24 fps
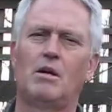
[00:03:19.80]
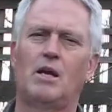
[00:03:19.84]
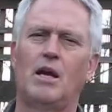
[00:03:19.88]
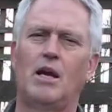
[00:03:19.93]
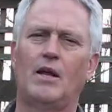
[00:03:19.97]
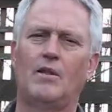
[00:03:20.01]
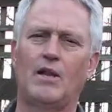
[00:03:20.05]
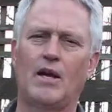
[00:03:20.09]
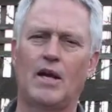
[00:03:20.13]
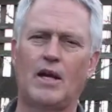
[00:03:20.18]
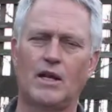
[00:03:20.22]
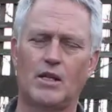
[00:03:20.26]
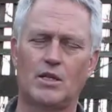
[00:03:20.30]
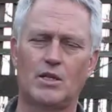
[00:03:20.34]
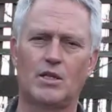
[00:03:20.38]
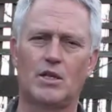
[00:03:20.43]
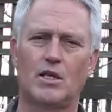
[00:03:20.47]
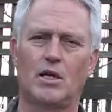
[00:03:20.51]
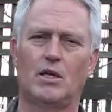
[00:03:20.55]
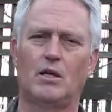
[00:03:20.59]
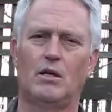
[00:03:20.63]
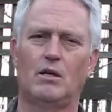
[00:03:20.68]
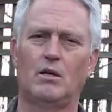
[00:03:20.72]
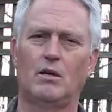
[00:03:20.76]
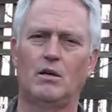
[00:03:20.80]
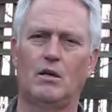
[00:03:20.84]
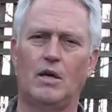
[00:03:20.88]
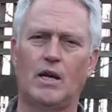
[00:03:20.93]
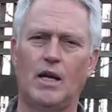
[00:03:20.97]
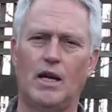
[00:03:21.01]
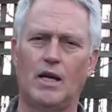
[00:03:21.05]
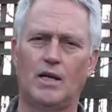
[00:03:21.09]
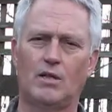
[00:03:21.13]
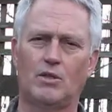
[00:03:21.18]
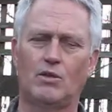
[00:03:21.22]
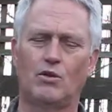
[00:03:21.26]
And that is to
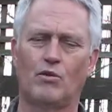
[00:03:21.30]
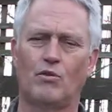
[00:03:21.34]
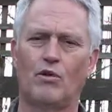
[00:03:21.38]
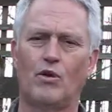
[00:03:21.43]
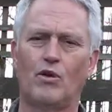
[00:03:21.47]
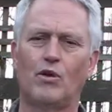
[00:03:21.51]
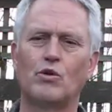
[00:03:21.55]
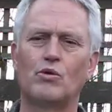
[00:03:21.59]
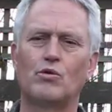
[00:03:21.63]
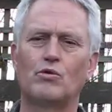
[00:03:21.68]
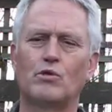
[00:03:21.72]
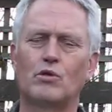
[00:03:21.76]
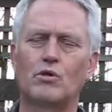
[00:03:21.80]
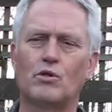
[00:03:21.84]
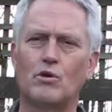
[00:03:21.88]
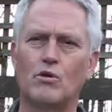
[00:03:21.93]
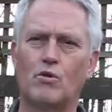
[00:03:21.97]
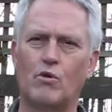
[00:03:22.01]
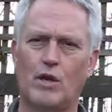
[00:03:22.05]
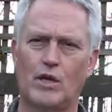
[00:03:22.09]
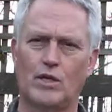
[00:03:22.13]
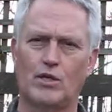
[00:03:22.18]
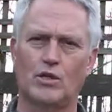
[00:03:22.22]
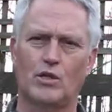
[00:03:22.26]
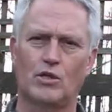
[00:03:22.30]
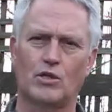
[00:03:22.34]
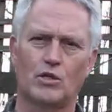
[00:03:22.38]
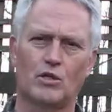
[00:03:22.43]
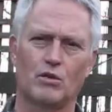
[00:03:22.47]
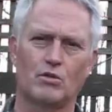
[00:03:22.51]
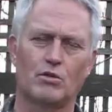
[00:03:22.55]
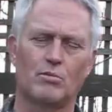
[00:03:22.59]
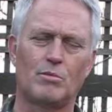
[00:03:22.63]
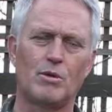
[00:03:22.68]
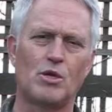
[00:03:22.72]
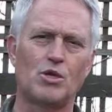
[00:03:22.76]
answer those questions.
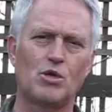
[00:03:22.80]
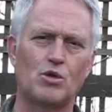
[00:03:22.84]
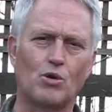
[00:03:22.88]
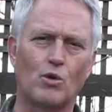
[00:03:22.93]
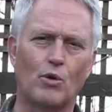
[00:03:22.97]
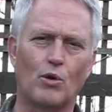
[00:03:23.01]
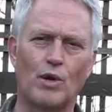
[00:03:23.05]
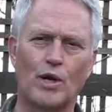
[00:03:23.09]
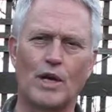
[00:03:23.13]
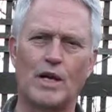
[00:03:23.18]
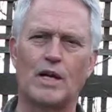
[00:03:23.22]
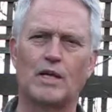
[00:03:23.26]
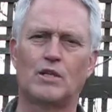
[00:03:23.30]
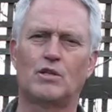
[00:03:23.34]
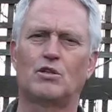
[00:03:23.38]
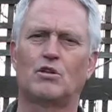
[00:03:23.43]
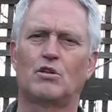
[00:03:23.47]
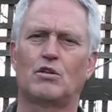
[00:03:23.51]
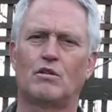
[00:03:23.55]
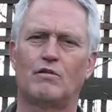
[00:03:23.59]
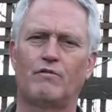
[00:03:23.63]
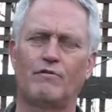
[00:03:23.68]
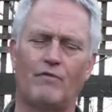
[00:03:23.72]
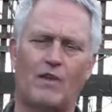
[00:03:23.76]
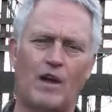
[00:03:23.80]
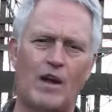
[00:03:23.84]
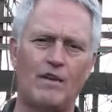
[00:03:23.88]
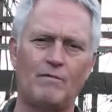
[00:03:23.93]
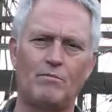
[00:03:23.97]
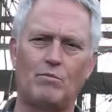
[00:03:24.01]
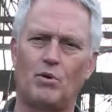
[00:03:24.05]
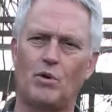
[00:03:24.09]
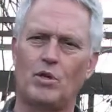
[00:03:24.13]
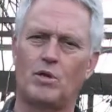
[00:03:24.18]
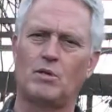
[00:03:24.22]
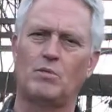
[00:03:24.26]
Those will be short answer,
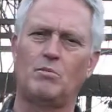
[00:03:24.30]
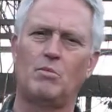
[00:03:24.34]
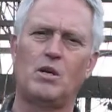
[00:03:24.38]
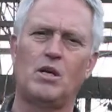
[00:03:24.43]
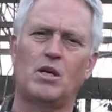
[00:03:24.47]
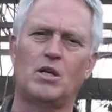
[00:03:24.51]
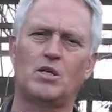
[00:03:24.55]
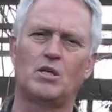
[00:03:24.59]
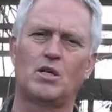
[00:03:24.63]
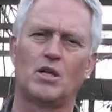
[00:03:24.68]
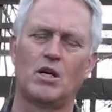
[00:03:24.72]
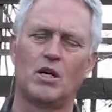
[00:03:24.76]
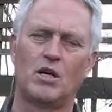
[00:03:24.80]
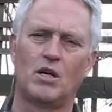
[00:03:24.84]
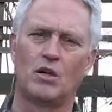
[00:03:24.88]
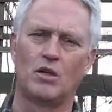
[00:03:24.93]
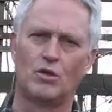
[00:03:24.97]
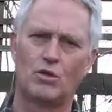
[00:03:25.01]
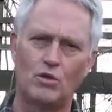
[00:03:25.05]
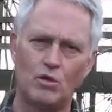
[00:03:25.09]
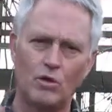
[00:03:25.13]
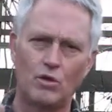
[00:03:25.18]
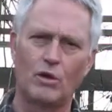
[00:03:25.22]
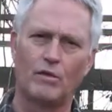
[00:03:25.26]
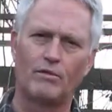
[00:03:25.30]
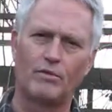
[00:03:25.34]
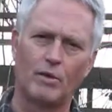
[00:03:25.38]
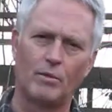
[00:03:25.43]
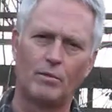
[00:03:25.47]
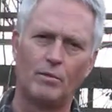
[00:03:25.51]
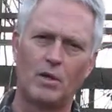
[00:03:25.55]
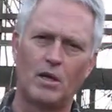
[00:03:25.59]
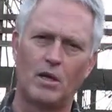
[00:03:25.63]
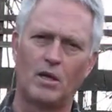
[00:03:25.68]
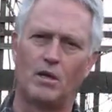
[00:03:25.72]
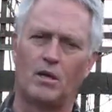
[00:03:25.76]
5 points apiece, 2 of
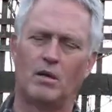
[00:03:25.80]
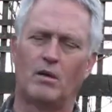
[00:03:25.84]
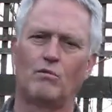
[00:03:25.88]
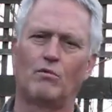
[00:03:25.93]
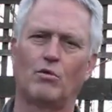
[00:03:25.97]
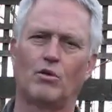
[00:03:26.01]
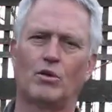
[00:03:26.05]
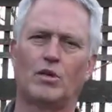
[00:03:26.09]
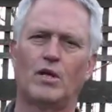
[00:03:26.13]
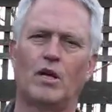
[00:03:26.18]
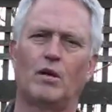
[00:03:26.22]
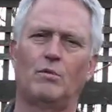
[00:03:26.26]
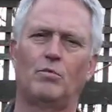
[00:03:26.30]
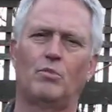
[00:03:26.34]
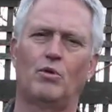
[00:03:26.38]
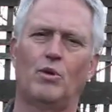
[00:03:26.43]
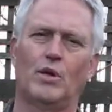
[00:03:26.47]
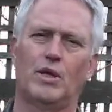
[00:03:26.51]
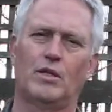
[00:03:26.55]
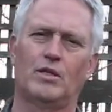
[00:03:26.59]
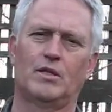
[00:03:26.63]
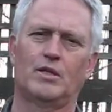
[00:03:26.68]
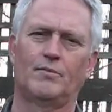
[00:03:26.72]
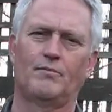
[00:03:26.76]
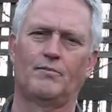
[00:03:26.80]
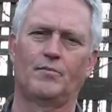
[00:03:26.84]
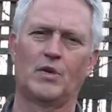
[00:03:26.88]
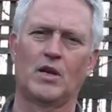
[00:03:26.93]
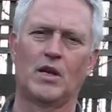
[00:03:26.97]
them worth 10 points.